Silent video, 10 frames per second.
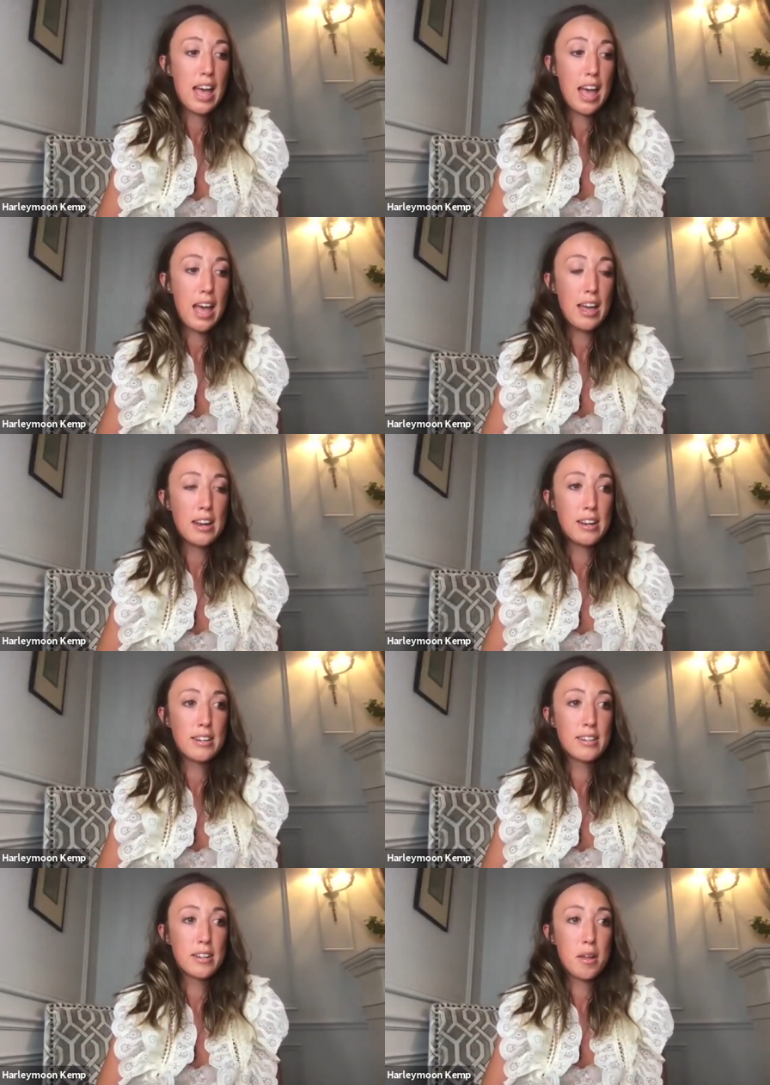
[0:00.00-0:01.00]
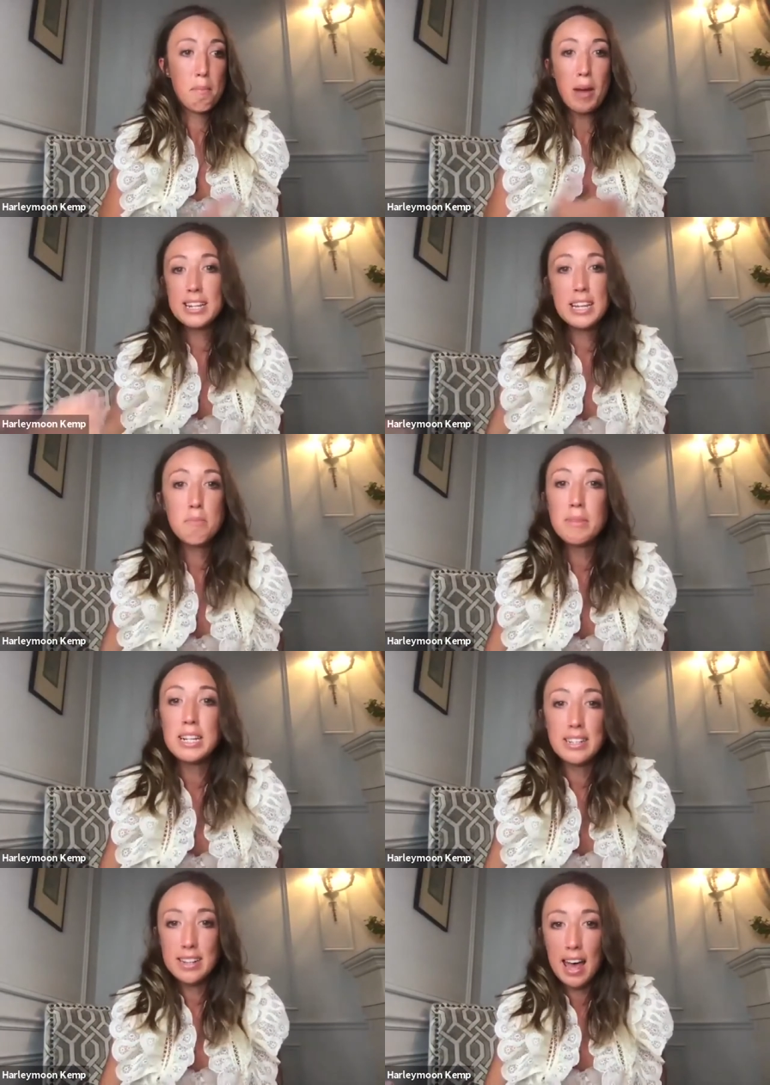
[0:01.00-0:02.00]
and my team
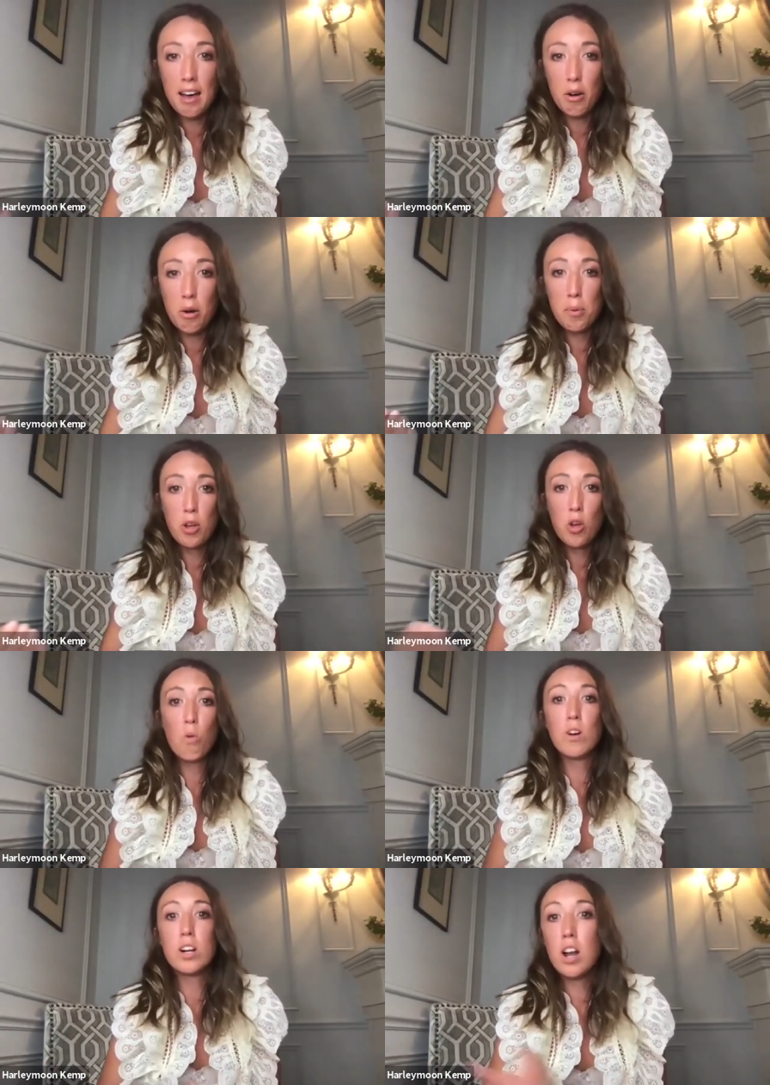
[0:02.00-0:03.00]
needed help or a mm.